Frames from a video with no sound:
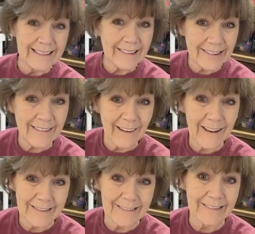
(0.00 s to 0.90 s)
it doesn't
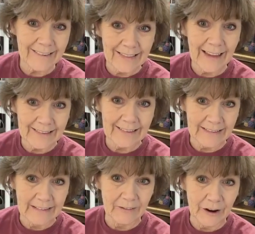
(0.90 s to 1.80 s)
cost us a lot to
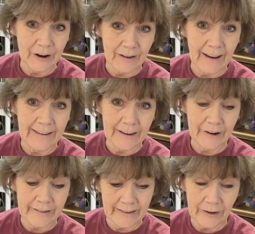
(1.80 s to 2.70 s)
live here. I
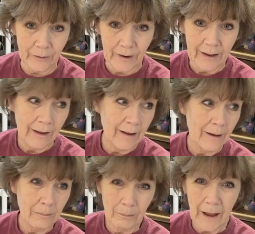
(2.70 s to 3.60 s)
guarantee you.
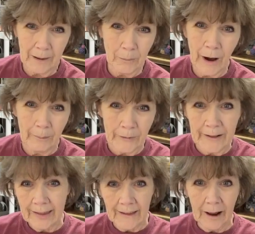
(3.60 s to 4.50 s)
My
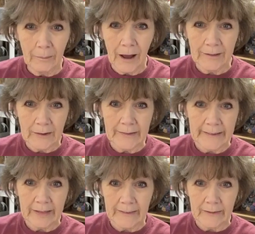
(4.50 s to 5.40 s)
property that I bought to
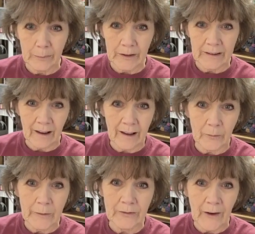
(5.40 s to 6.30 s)
set this building
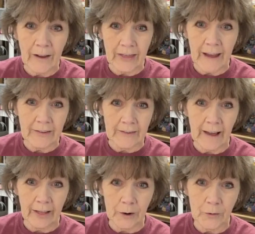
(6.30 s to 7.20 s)
on was
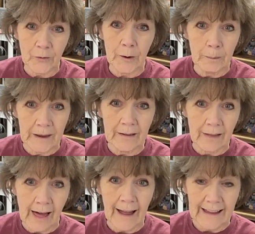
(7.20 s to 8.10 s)
$5,000 for a big
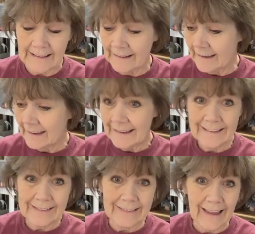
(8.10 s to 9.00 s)
lot.
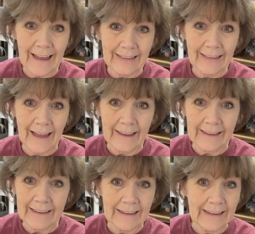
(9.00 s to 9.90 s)
It's not
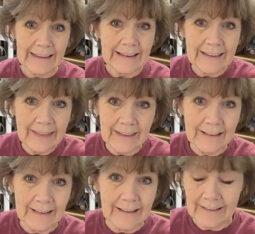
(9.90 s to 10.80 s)
like
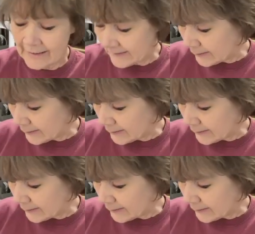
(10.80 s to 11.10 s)
anything is